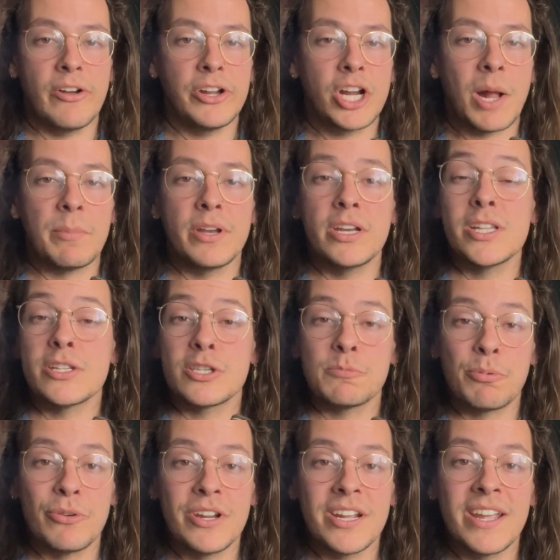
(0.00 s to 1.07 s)
Here coming into the
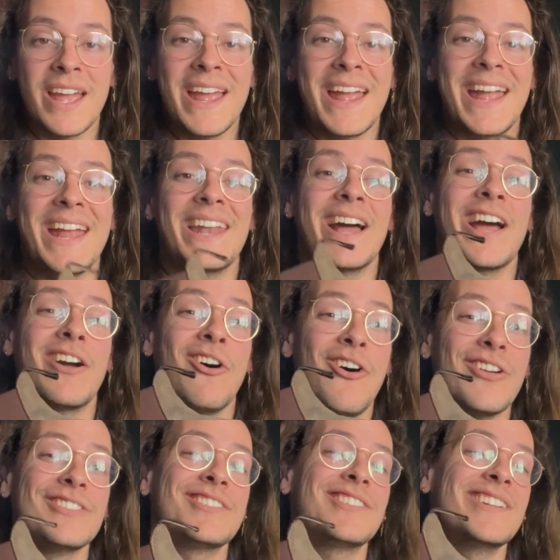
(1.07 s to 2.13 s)
spring, and I
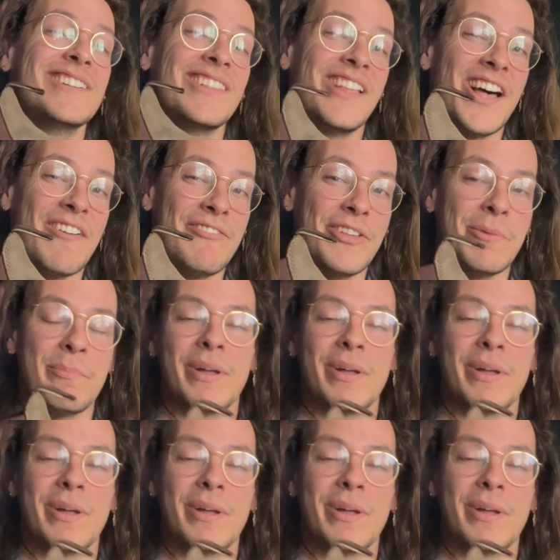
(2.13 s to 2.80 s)
honestly love them.